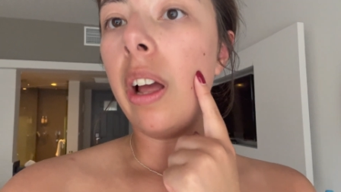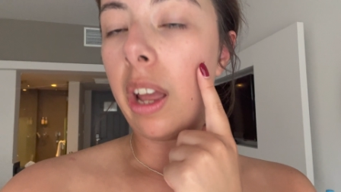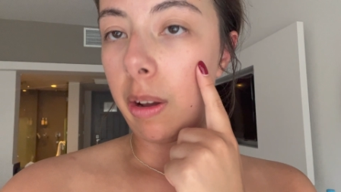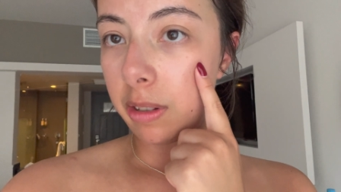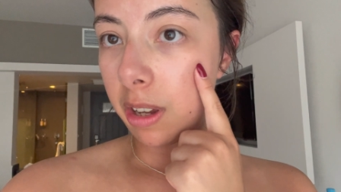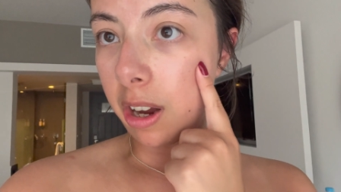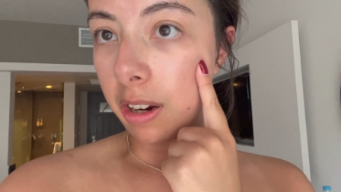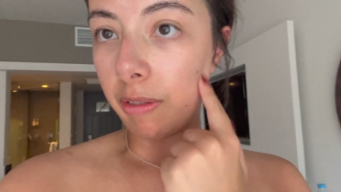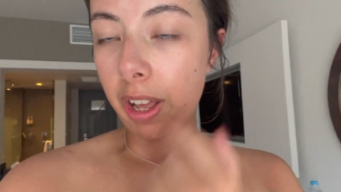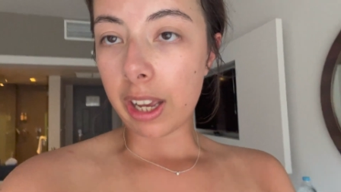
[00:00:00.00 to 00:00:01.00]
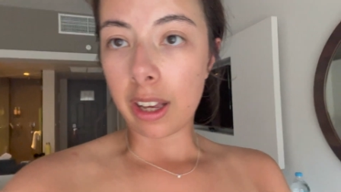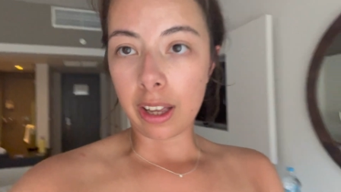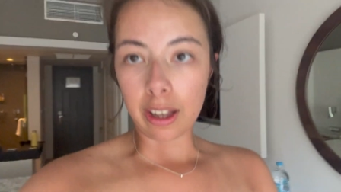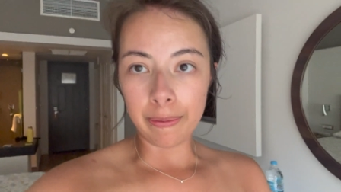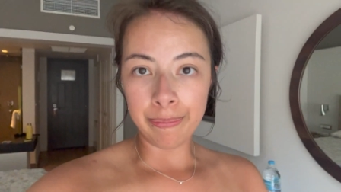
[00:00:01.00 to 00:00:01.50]
it was kind of like
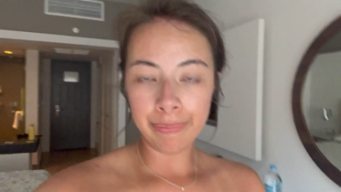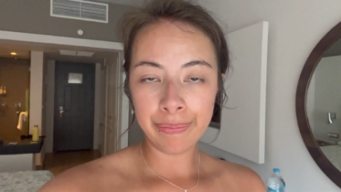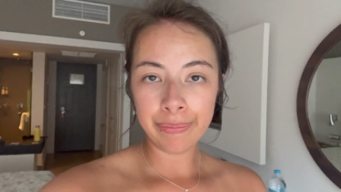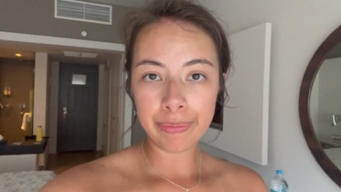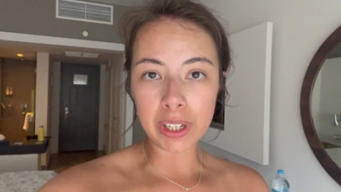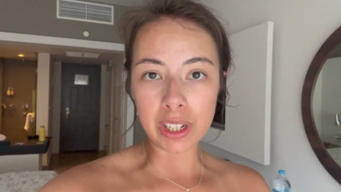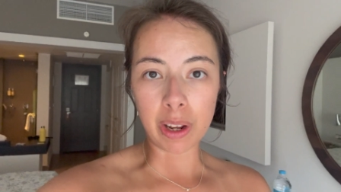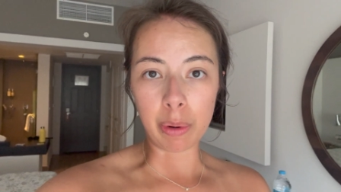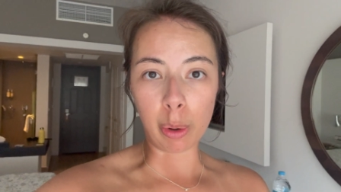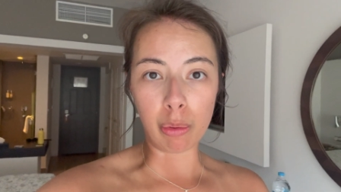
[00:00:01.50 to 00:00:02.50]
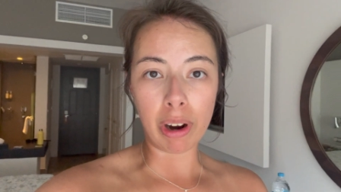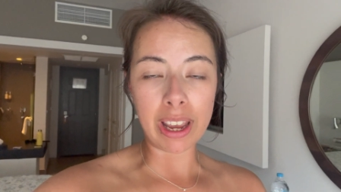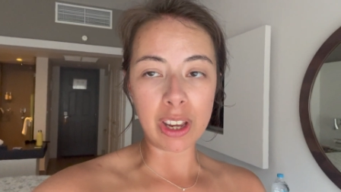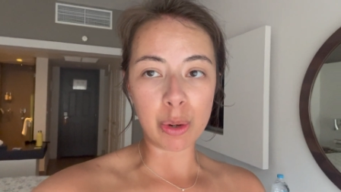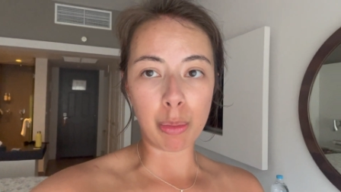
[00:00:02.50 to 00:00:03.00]
a I don't know a
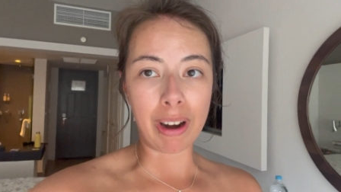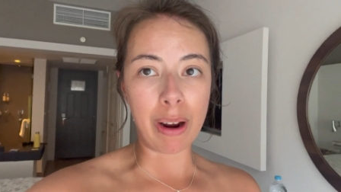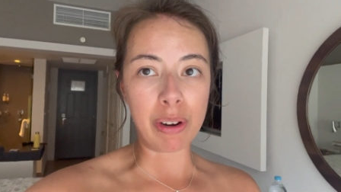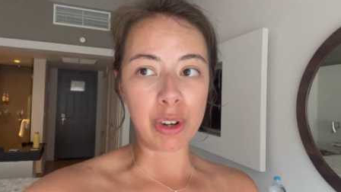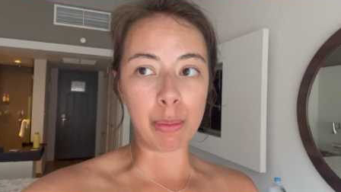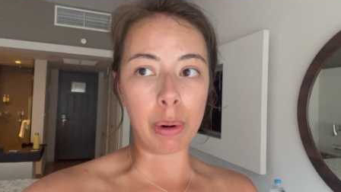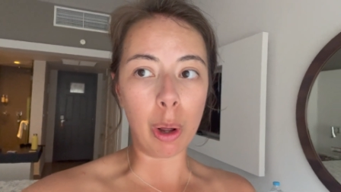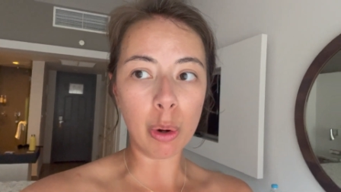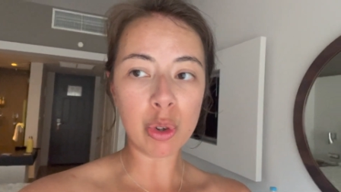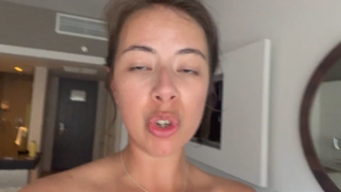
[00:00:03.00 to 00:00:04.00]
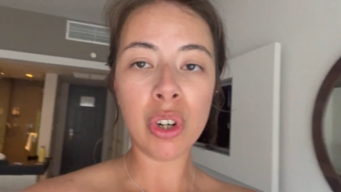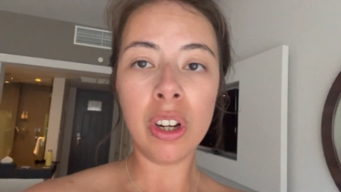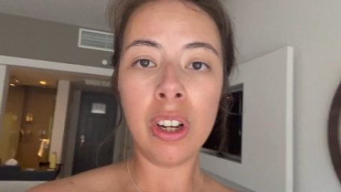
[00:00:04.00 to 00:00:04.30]
grayish brownish blotch